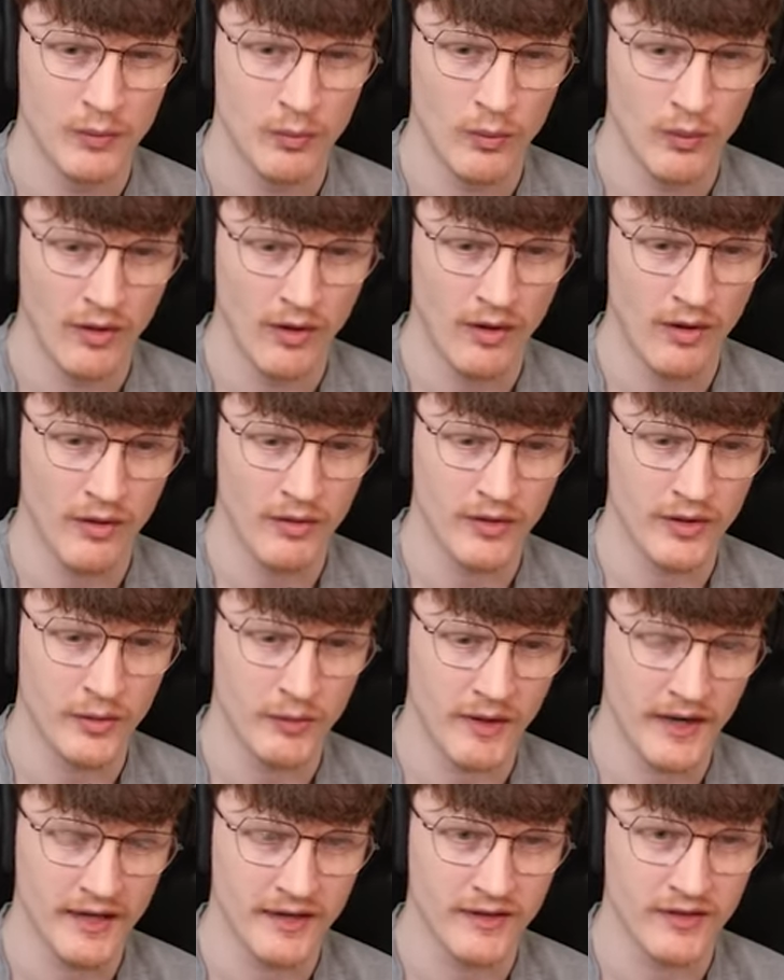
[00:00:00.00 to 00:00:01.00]
Whoa,
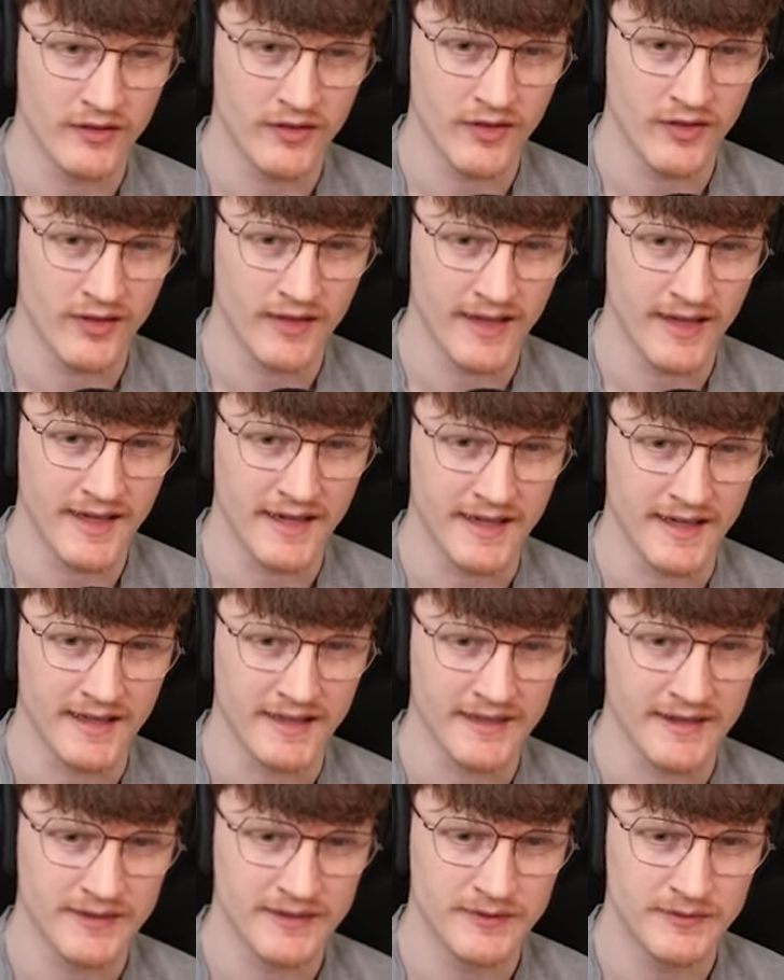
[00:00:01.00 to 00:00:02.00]
you angered the thing.